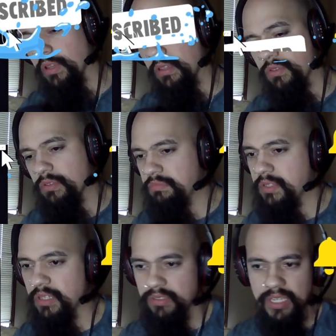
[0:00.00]
is you
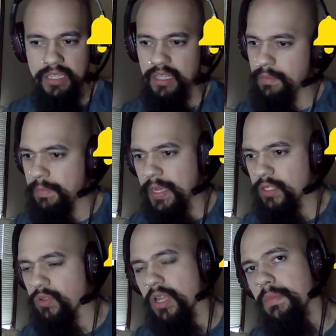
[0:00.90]
just let everybody
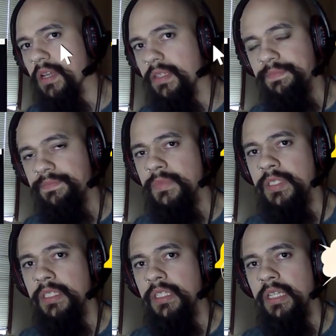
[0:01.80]
talk about
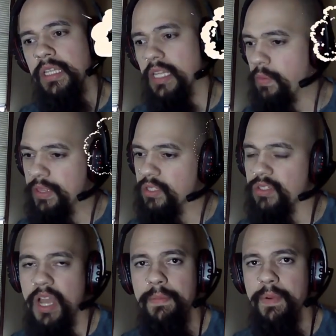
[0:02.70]
it. That way it
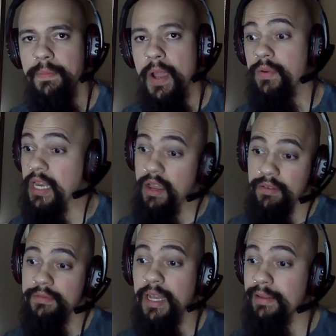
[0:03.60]
doesn't have power. Now,
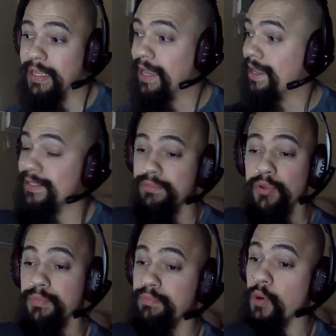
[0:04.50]
now the guy has
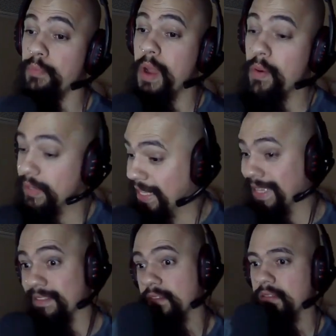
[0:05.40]
more, more power
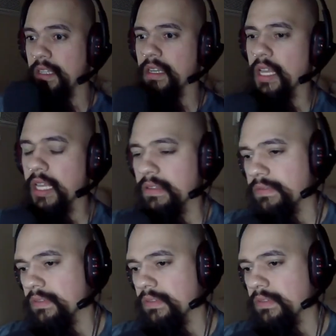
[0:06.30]
dead than alive.